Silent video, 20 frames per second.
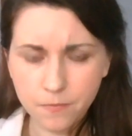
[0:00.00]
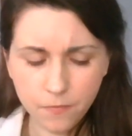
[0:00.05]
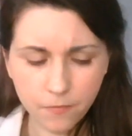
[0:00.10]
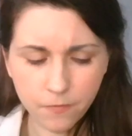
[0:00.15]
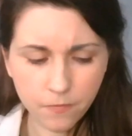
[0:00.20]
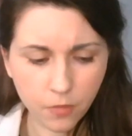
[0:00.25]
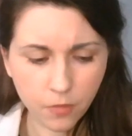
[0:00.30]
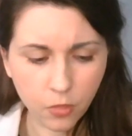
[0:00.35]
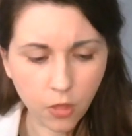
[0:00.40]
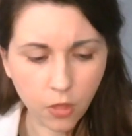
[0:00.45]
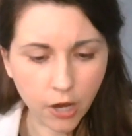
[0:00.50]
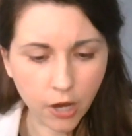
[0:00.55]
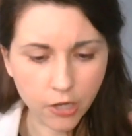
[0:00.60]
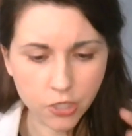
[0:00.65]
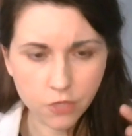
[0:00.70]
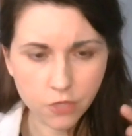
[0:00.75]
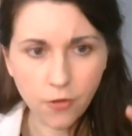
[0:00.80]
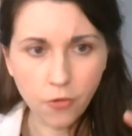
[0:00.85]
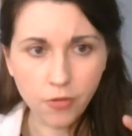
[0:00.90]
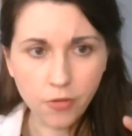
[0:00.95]

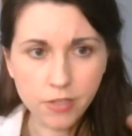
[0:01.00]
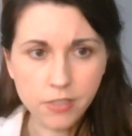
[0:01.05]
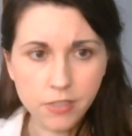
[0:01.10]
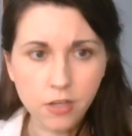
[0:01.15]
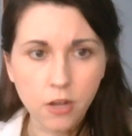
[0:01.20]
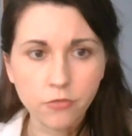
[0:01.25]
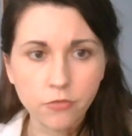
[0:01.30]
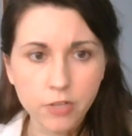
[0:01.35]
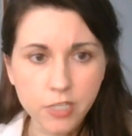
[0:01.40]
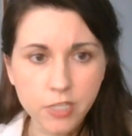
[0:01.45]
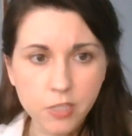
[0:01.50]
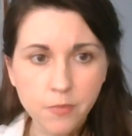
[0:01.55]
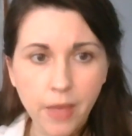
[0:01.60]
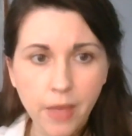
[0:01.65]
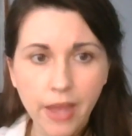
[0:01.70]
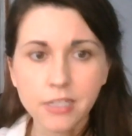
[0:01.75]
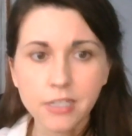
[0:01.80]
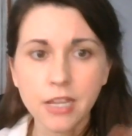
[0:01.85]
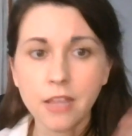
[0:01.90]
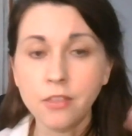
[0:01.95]
large focus on
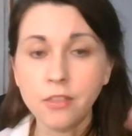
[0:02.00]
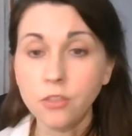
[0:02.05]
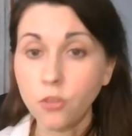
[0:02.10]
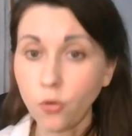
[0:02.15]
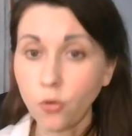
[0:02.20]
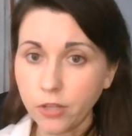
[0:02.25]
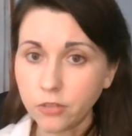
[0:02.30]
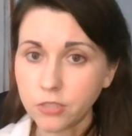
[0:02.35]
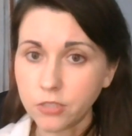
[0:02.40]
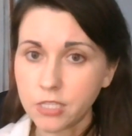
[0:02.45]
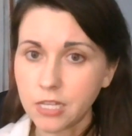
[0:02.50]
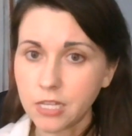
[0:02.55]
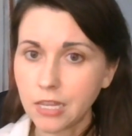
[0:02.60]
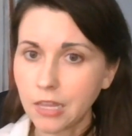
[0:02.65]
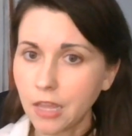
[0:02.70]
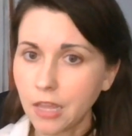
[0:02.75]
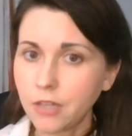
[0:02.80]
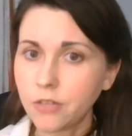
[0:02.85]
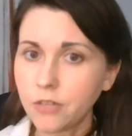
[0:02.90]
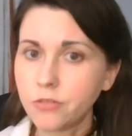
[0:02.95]
respect and loyalty,
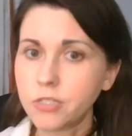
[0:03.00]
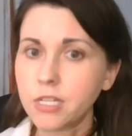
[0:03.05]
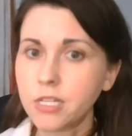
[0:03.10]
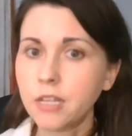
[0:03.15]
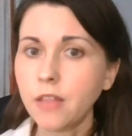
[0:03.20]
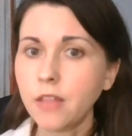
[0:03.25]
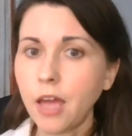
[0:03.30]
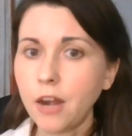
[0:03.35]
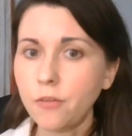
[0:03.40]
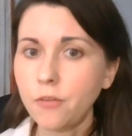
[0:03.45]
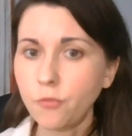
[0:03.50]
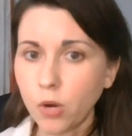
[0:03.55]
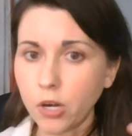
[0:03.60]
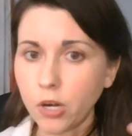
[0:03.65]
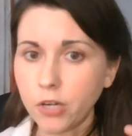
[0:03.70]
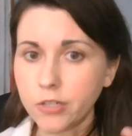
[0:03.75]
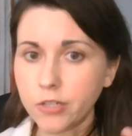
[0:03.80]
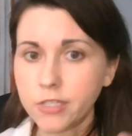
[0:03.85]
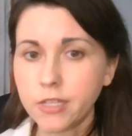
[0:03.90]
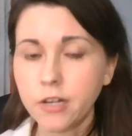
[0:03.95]
and you see a lot of
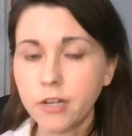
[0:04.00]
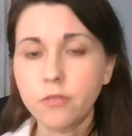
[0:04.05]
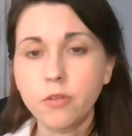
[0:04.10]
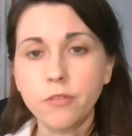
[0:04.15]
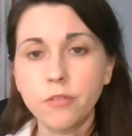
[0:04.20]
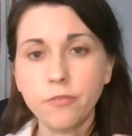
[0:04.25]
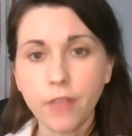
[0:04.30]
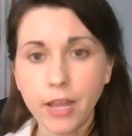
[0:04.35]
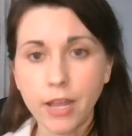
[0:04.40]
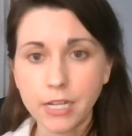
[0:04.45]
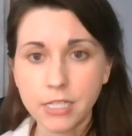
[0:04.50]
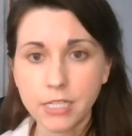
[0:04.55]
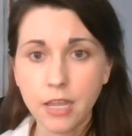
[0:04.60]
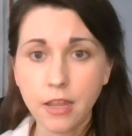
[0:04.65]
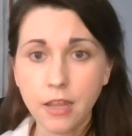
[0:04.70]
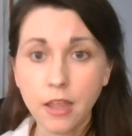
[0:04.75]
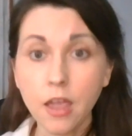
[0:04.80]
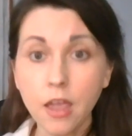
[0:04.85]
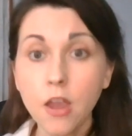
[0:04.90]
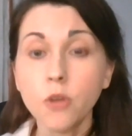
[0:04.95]
words that are
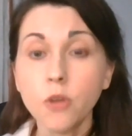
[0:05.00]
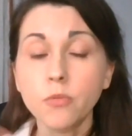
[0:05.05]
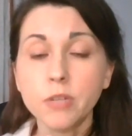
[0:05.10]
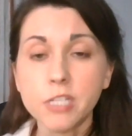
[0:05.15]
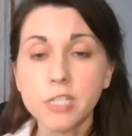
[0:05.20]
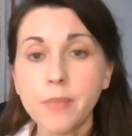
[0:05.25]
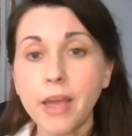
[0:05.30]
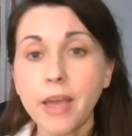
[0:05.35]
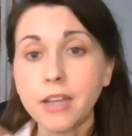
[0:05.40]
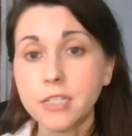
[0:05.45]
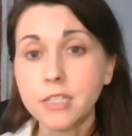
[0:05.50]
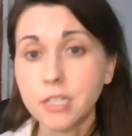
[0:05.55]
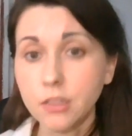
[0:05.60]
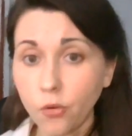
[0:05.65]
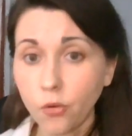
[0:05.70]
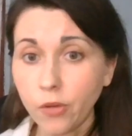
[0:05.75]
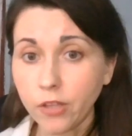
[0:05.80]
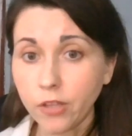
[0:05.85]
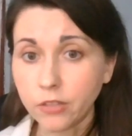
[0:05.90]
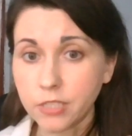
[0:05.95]
reflecting respect and
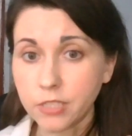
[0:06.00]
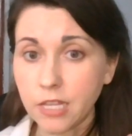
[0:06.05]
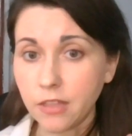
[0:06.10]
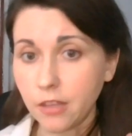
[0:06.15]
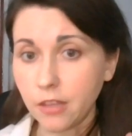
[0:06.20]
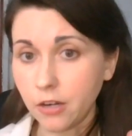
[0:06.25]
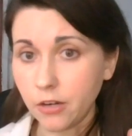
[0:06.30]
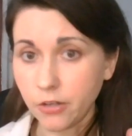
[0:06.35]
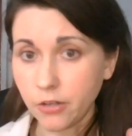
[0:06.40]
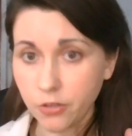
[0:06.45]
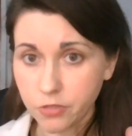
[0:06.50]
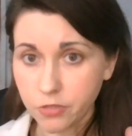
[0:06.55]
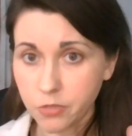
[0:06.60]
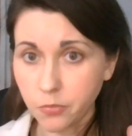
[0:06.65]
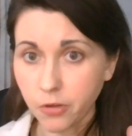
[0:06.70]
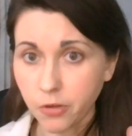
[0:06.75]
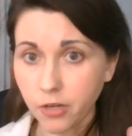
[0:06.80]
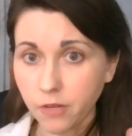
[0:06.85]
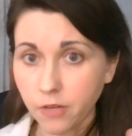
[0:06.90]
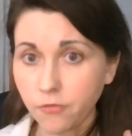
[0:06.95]
loyalty that are used
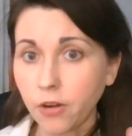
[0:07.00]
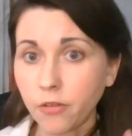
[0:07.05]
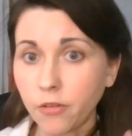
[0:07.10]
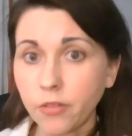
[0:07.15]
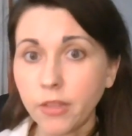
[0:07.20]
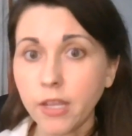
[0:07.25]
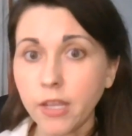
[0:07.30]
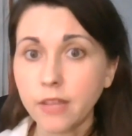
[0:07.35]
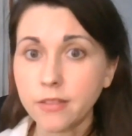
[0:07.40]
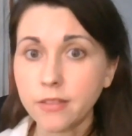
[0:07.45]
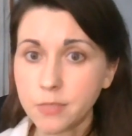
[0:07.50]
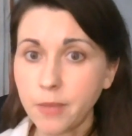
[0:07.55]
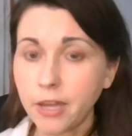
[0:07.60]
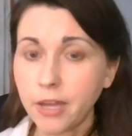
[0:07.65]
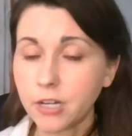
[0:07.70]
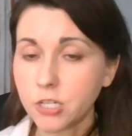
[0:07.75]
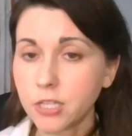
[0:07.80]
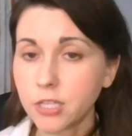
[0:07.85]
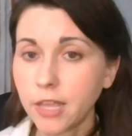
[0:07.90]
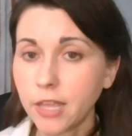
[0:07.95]
pretty frequently in the
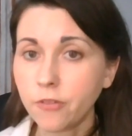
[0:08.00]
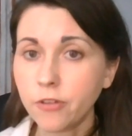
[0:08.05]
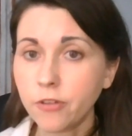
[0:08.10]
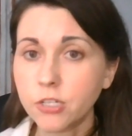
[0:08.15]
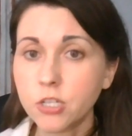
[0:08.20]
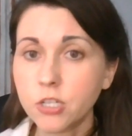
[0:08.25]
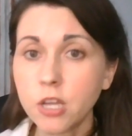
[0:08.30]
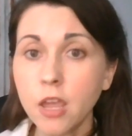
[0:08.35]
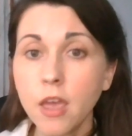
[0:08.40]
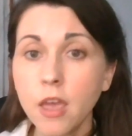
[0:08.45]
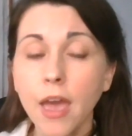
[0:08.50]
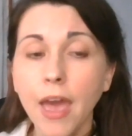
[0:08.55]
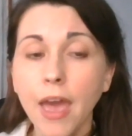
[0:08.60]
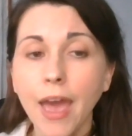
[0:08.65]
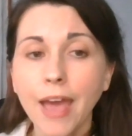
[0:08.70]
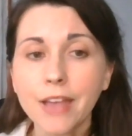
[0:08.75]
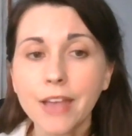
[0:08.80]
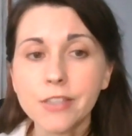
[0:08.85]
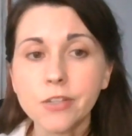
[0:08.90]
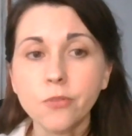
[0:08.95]
Spanish language
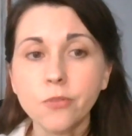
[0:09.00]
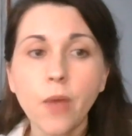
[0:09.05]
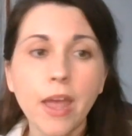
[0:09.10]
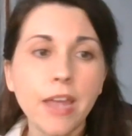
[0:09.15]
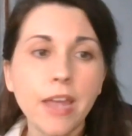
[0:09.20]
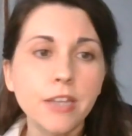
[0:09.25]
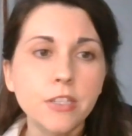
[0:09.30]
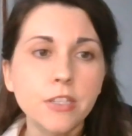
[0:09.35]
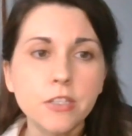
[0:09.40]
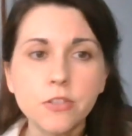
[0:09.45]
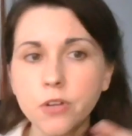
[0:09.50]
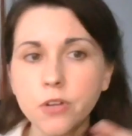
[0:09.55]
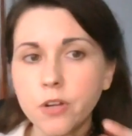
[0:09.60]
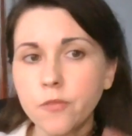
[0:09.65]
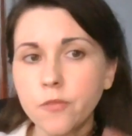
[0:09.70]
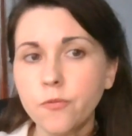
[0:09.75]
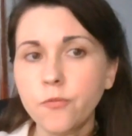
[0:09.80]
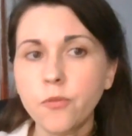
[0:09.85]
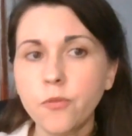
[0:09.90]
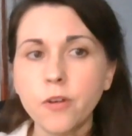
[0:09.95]
as a way to sort
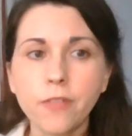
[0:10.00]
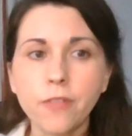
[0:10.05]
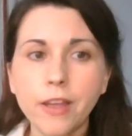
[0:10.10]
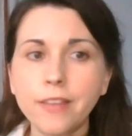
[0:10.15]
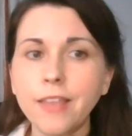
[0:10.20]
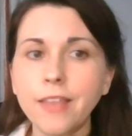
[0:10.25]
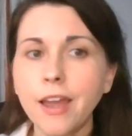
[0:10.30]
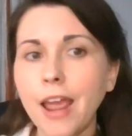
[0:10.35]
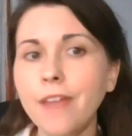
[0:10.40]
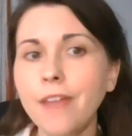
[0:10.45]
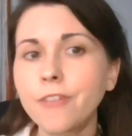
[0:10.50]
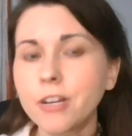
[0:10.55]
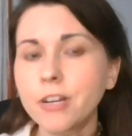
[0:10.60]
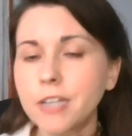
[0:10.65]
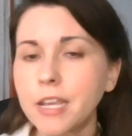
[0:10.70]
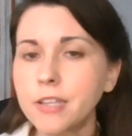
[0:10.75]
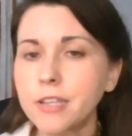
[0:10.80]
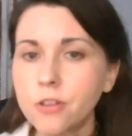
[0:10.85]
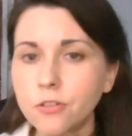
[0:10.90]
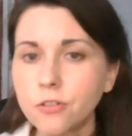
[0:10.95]
of reflect that
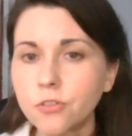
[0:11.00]
everyday social